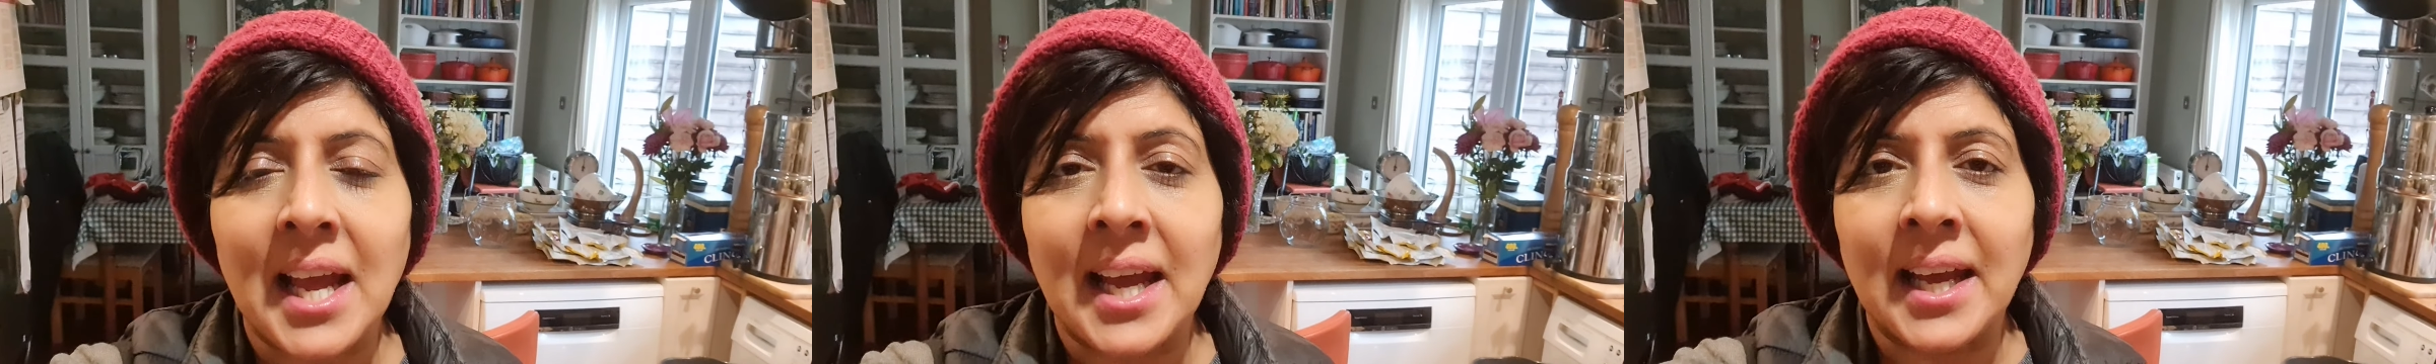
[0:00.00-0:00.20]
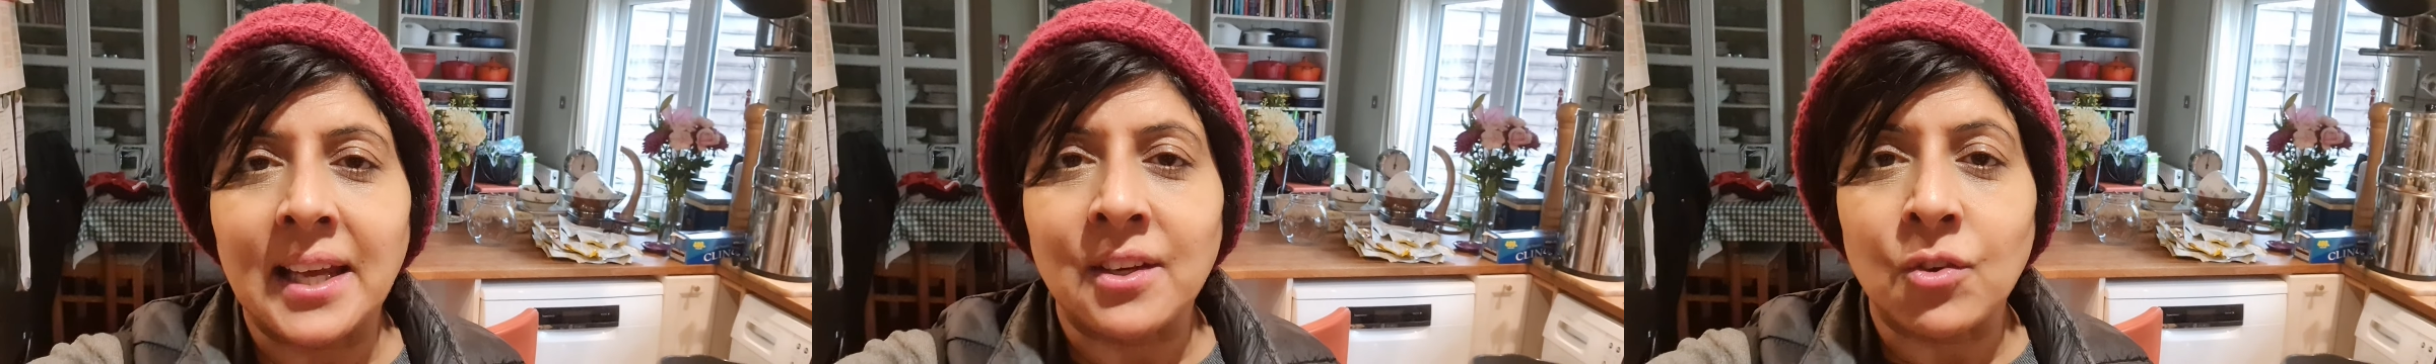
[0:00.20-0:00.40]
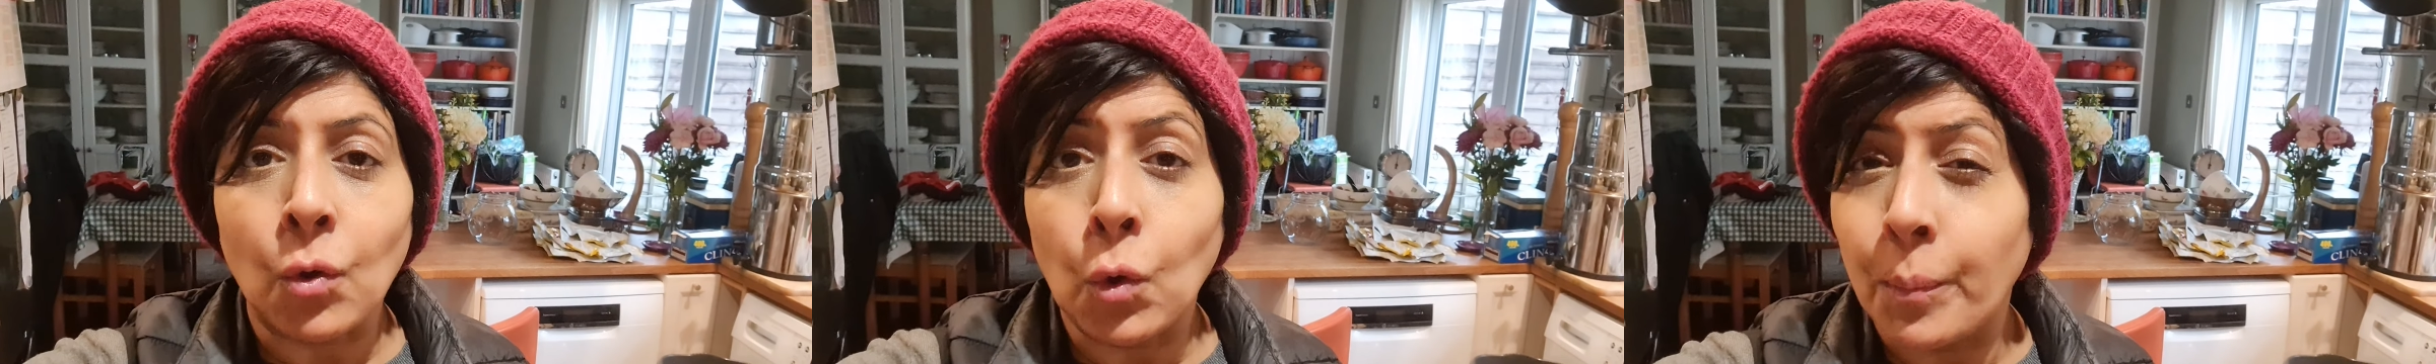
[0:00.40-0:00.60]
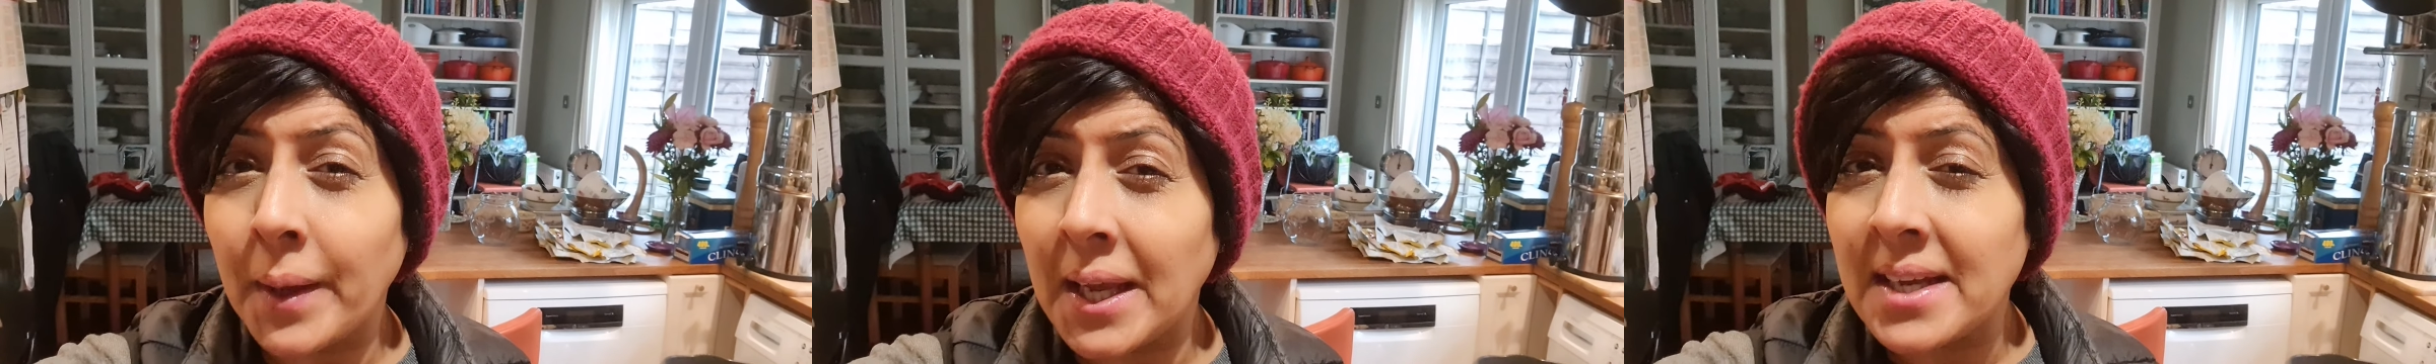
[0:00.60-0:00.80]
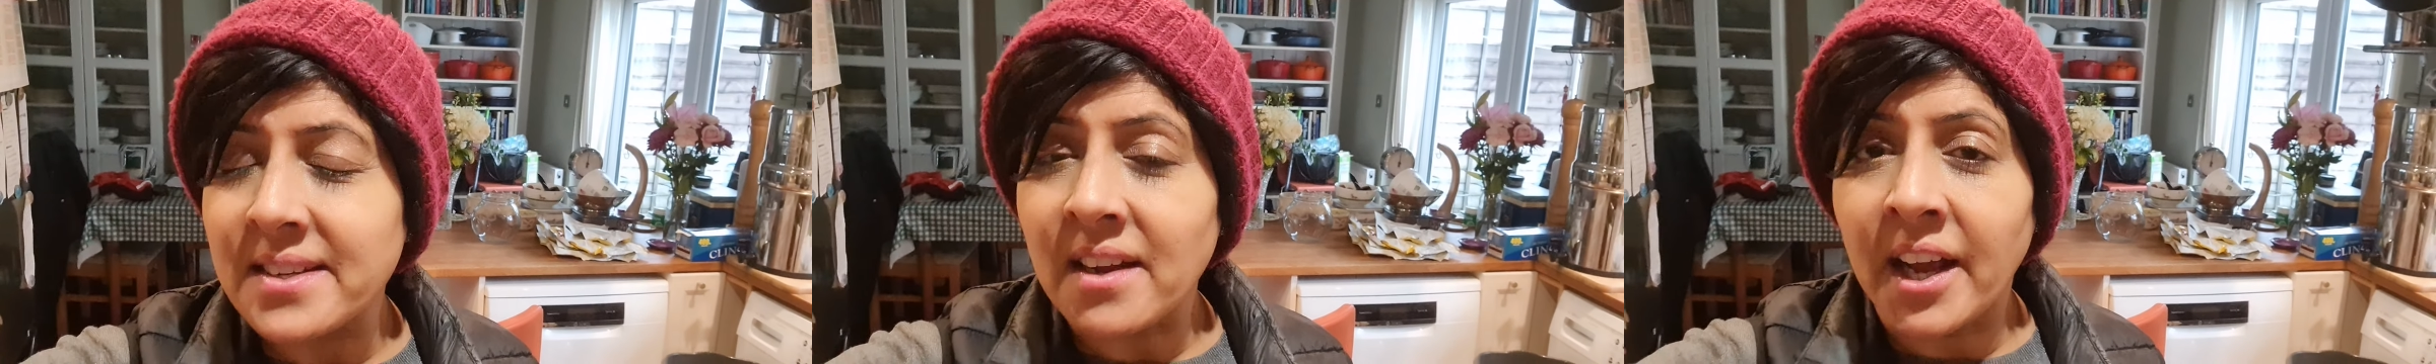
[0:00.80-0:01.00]
and
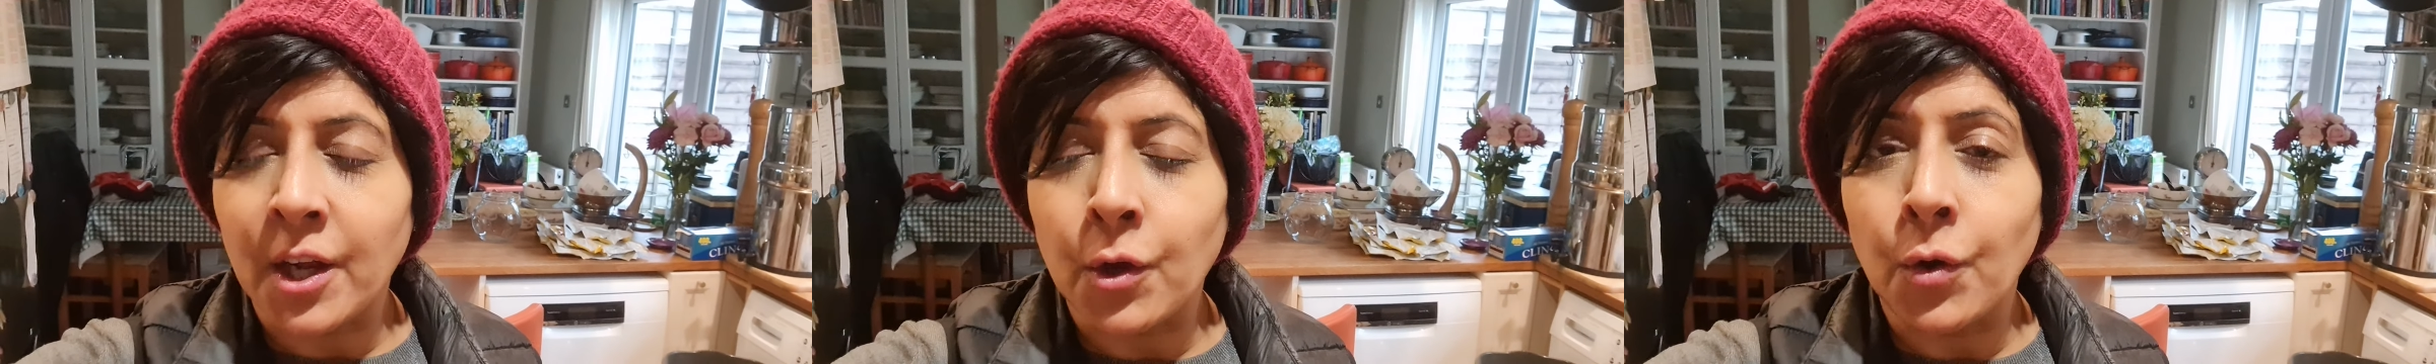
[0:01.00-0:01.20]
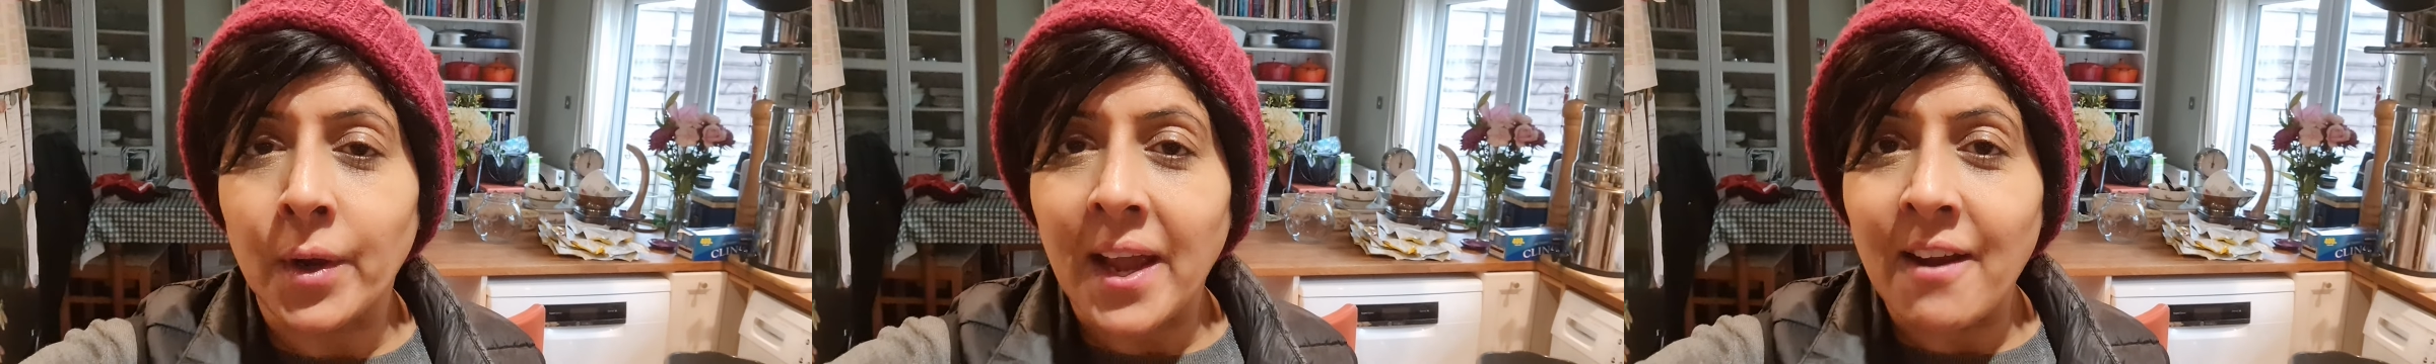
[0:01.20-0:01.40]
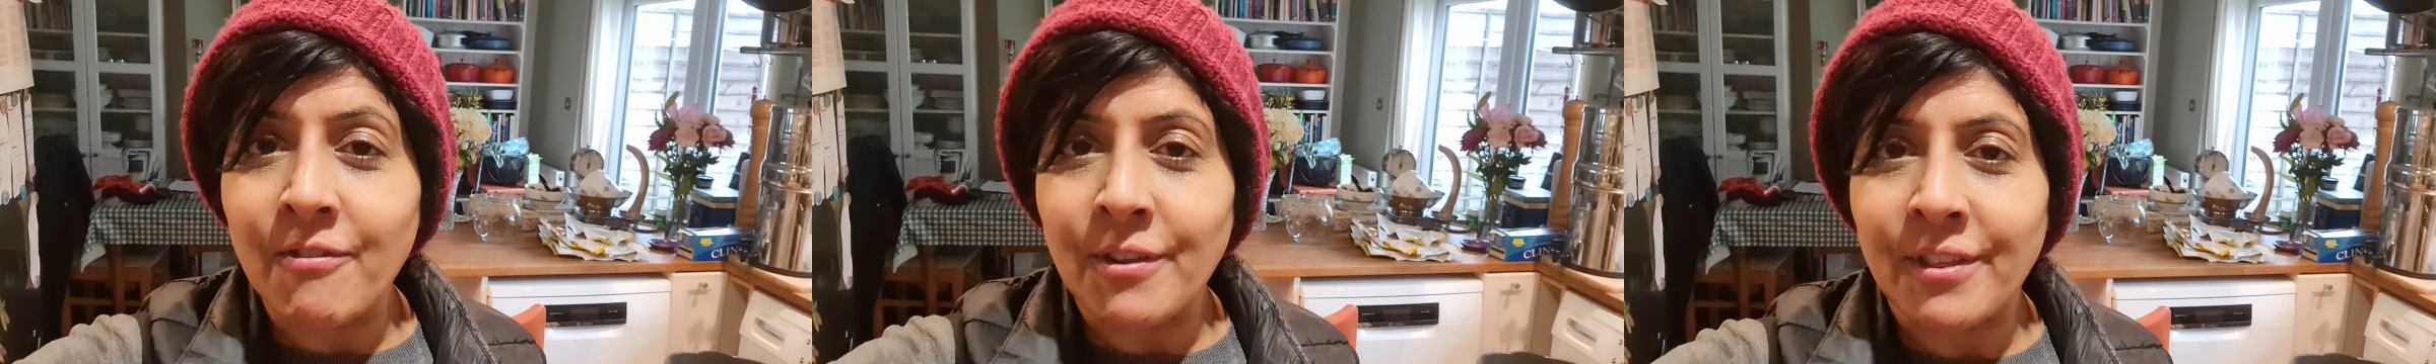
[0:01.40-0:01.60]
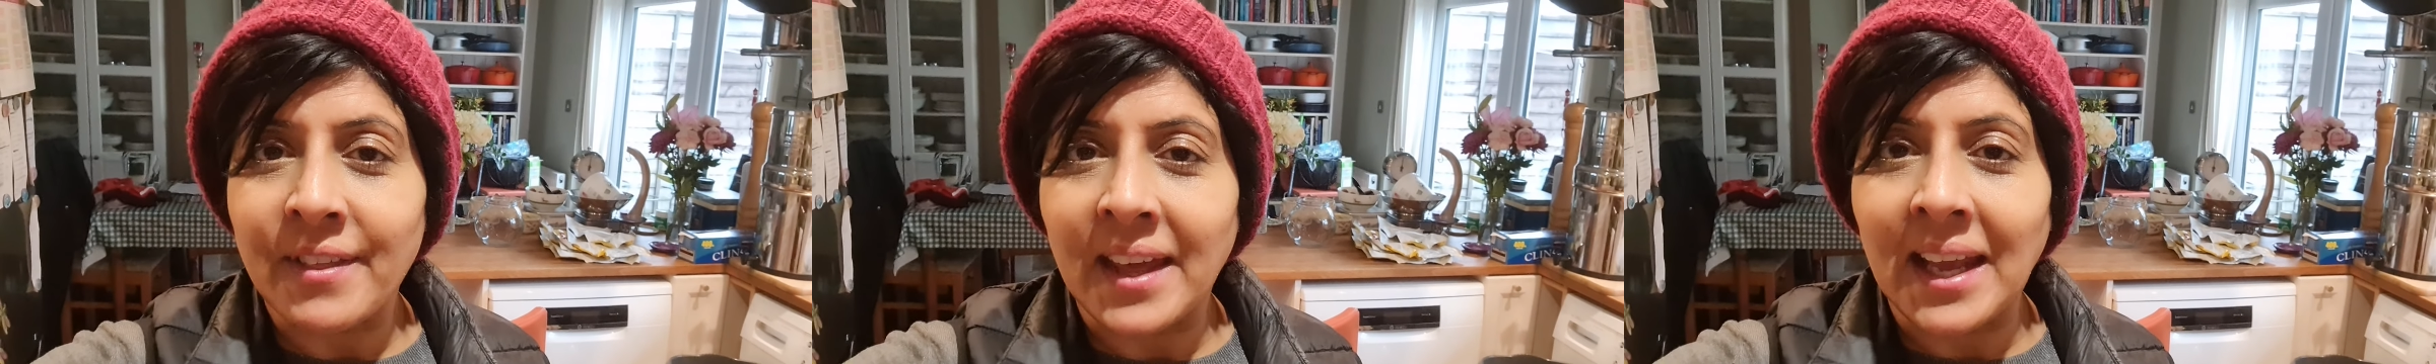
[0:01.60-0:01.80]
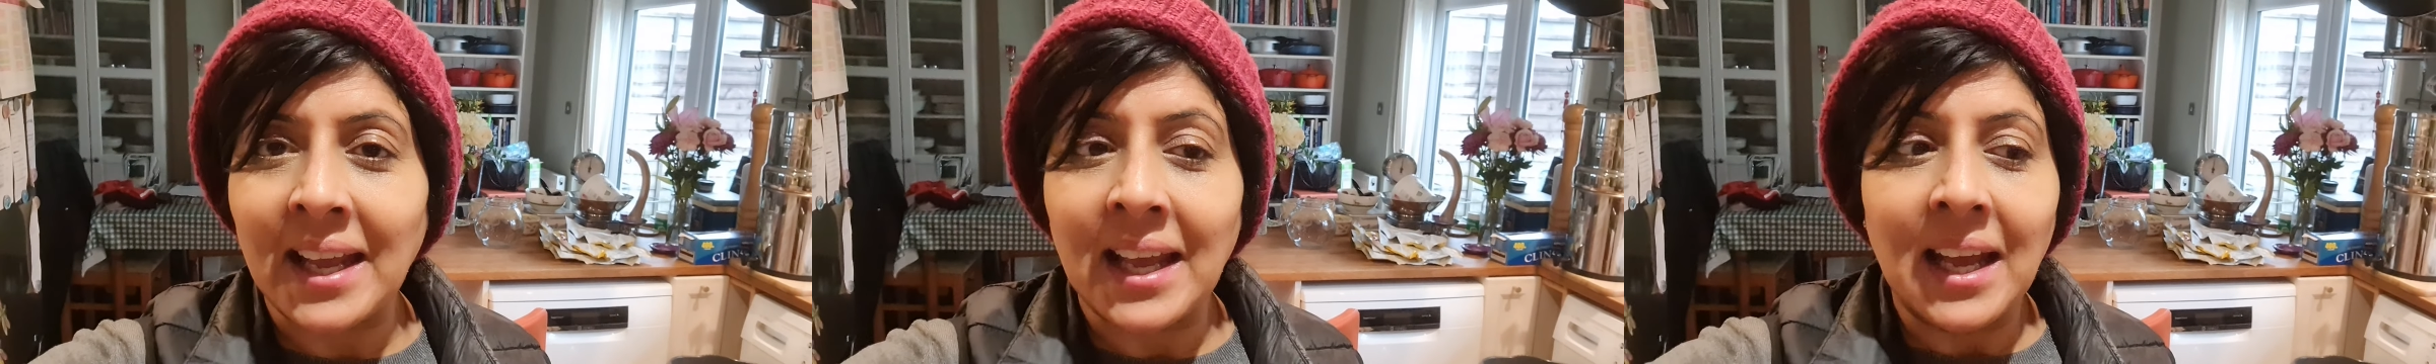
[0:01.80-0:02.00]
albeit I cook
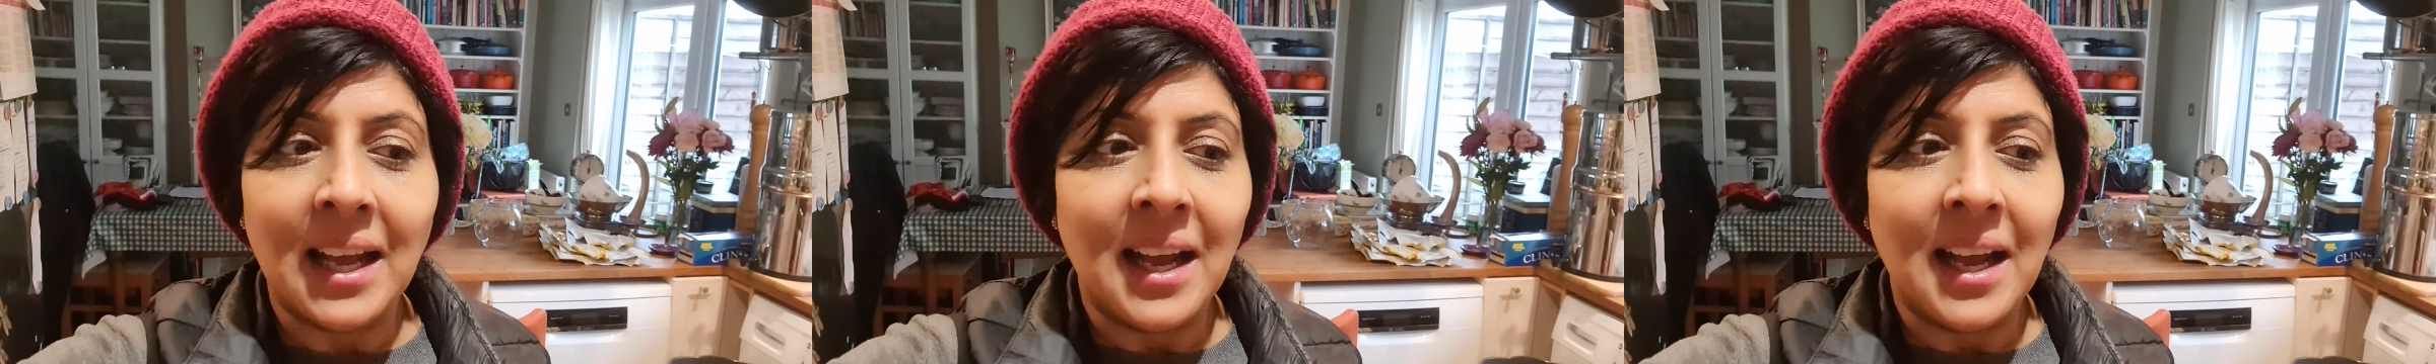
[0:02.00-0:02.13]
everything,